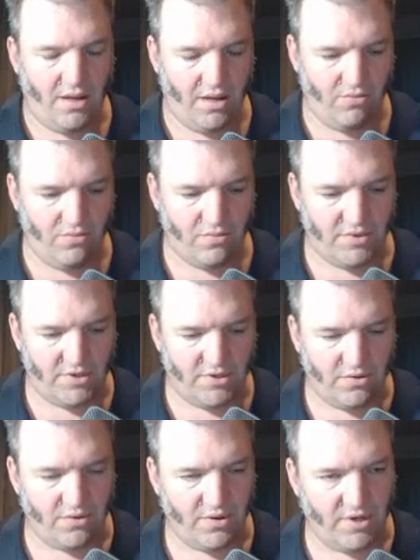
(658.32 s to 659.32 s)
Oh, it's
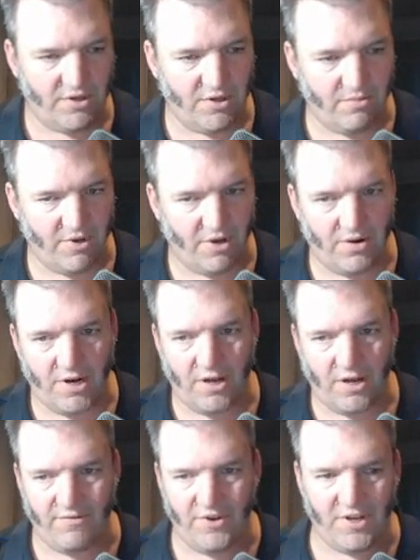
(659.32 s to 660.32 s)
talking to me. I don't
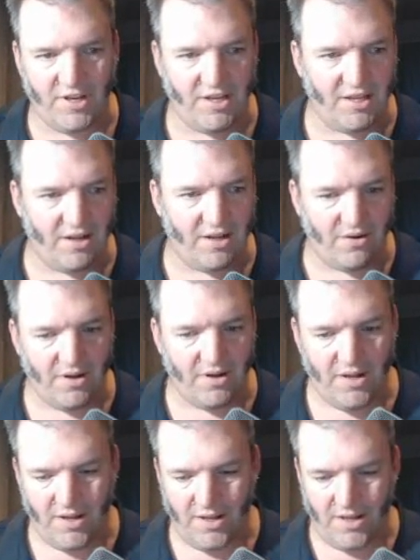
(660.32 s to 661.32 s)
know if you can hear that or
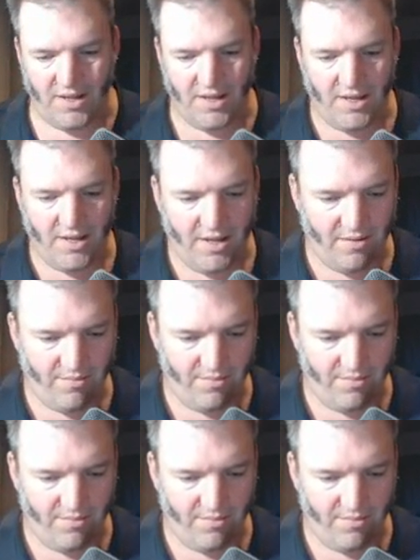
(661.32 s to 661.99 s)
not.